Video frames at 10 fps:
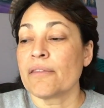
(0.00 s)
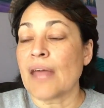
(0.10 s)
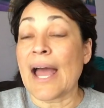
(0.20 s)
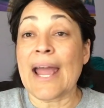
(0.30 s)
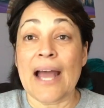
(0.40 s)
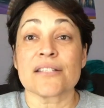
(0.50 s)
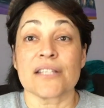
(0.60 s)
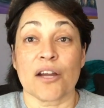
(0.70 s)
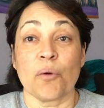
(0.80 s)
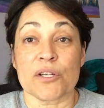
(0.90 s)
I asked
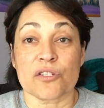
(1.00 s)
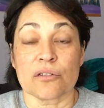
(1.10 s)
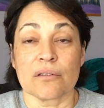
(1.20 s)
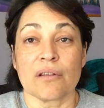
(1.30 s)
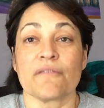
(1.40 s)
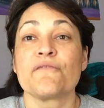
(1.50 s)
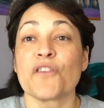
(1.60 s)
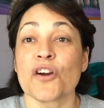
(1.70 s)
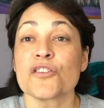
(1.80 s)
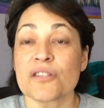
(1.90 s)
that question.
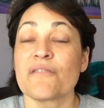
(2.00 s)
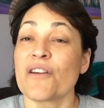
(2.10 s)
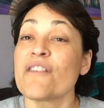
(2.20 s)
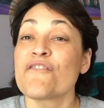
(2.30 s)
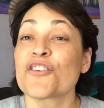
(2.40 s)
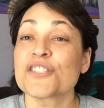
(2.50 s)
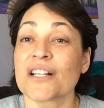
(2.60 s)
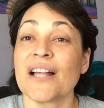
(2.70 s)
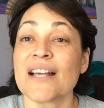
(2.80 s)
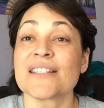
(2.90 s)
The very first
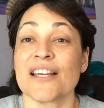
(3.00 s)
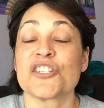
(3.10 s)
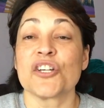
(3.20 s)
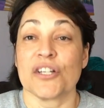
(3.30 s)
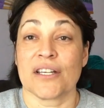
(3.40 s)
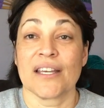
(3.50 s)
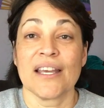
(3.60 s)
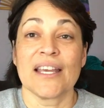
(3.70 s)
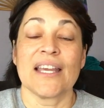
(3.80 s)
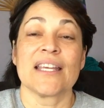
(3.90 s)
class I took
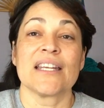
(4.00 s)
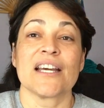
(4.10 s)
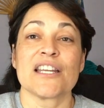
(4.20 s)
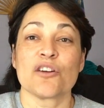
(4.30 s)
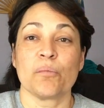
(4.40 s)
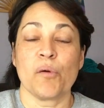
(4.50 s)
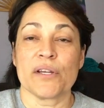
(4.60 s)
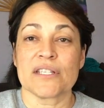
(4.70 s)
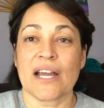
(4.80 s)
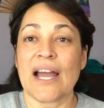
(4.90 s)
in needle
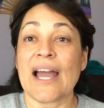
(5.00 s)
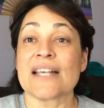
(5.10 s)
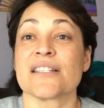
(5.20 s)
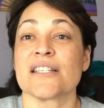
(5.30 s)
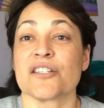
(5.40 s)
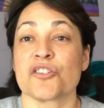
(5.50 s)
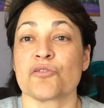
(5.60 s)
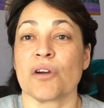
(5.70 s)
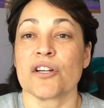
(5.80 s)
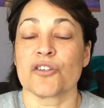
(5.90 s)
pointing, I the
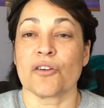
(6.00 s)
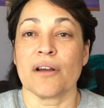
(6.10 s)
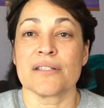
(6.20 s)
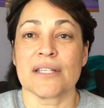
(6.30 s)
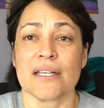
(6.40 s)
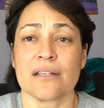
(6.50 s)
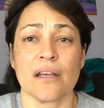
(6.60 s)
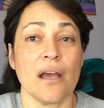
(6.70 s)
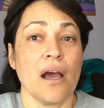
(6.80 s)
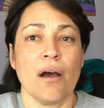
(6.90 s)
instructor, I said,
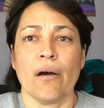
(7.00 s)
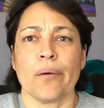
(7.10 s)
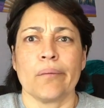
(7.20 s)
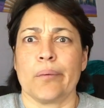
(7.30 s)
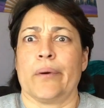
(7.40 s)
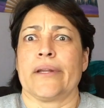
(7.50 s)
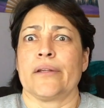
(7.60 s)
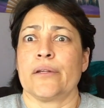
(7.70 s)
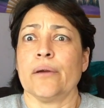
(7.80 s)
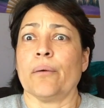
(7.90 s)
what do you
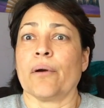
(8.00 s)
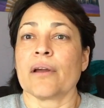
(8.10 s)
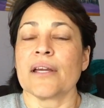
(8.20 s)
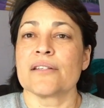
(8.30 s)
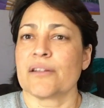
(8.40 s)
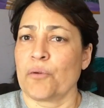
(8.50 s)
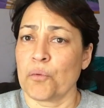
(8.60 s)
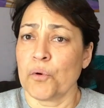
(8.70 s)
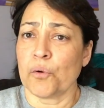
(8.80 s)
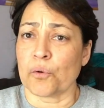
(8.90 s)
do? Is there a
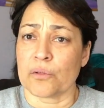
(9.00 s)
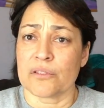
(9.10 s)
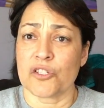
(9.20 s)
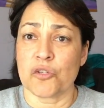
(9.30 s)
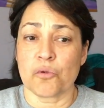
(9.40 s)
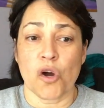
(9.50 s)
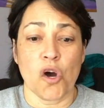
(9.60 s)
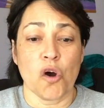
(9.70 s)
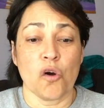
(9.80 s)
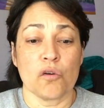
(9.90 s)
rule? Do you
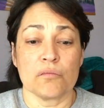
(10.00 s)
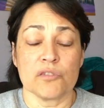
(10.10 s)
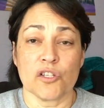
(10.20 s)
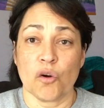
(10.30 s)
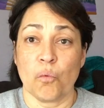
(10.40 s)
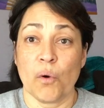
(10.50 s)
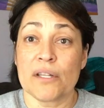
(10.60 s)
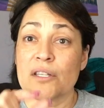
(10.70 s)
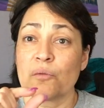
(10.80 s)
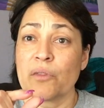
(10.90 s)
go, what
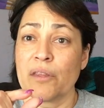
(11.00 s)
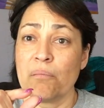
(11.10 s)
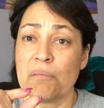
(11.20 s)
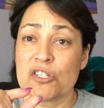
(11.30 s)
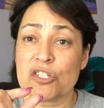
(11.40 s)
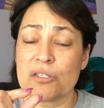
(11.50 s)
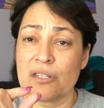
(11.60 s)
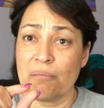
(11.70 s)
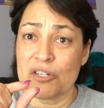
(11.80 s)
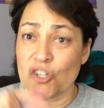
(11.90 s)

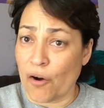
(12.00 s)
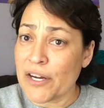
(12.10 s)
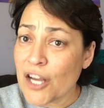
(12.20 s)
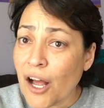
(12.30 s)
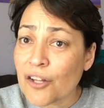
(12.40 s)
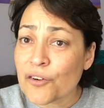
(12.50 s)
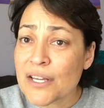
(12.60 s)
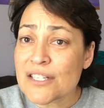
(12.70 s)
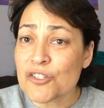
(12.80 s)
the majority color is?